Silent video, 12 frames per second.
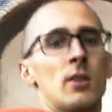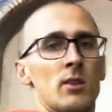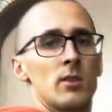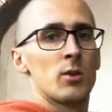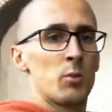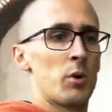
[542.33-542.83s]

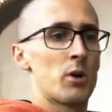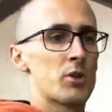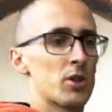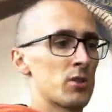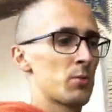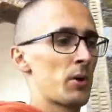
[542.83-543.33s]
So
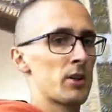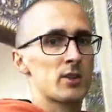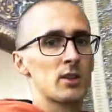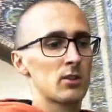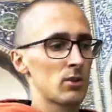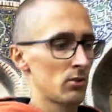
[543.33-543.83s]
merchants
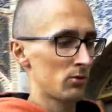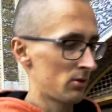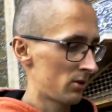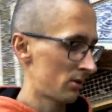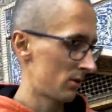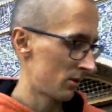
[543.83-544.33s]
passing through,
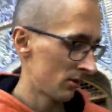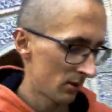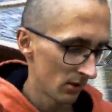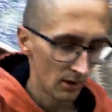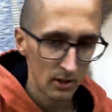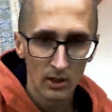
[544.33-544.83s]

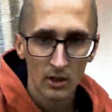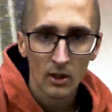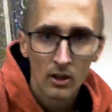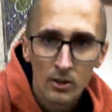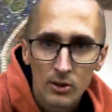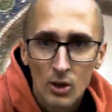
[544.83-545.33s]

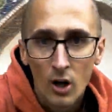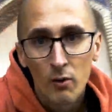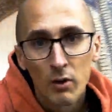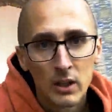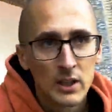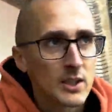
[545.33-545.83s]

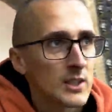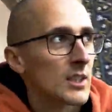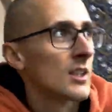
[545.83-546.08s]
travelers.